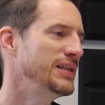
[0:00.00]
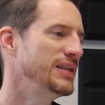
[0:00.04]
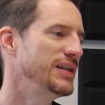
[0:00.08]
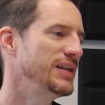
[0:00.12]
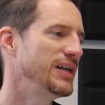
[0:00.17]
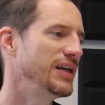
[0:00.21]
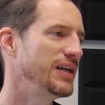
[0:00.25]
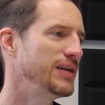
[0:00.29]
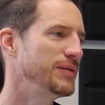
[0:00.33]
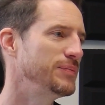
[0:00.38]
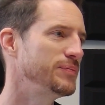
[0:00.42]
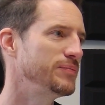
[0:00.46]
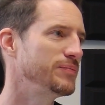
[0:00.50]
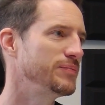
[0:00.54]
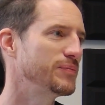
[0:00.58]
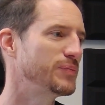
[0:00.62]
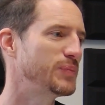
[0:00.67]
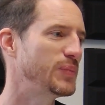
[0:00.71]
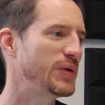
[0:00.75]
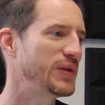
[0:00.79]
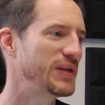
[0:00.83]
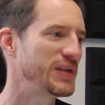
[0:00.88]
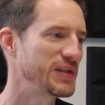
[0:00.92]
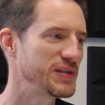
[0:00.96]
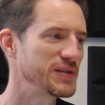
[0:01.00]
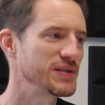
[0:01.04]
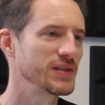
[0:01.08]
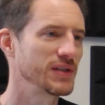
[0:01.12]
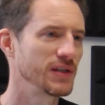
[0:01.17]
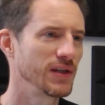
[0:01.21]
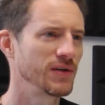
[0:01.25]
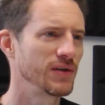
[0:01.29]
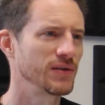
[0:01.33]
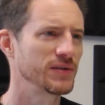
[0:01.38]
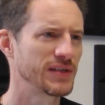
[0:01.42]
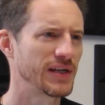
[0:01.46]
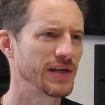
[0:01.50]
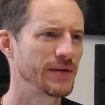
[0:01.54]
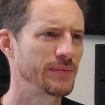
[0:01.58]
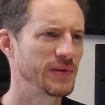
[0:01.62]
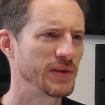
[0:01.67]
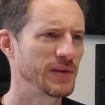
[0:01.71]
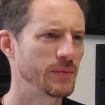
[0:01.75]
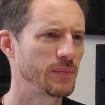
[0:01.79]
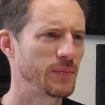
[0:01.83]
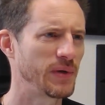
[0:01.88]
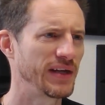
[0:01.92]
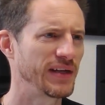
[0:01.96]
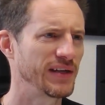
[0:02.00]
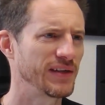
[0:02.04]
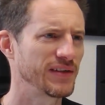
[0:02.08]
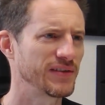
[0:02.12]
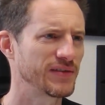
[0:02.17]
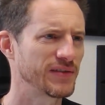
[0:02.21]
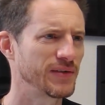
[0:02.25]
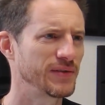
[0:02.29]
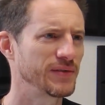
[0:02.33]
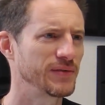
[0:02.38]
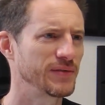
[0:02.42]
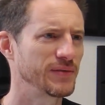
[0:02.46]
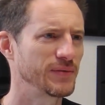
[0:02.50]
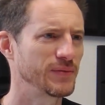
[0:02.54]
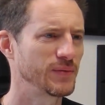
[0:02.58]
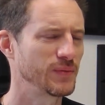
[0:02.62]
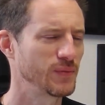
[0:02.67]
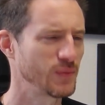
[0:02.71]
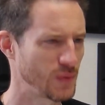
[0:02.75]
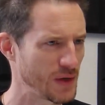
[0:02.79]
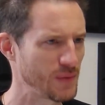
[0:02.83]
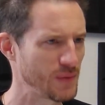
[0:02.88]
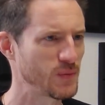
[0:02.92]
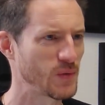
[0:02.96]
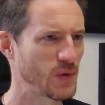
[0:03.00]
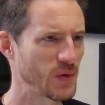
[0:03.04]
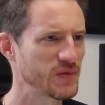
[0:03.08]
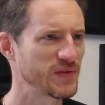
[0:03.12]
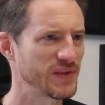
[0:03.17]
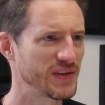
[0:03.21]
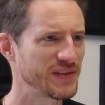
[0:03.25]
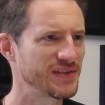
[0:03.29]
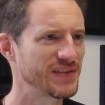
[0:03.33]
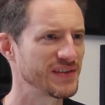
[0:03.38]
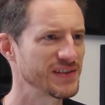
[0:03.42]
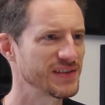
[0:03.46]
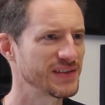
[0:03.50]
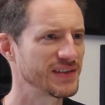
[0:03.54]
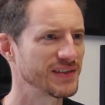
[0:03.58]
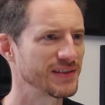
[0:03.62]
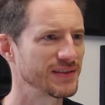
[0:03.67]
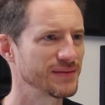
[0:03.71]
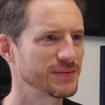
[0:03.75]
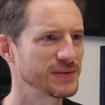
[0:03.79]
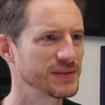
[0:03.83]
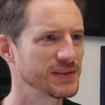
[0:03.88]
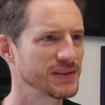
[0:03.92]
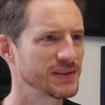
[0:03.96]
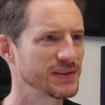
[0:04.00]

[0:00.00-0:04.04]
But this is a long time in the bake. So when was this incident? Was it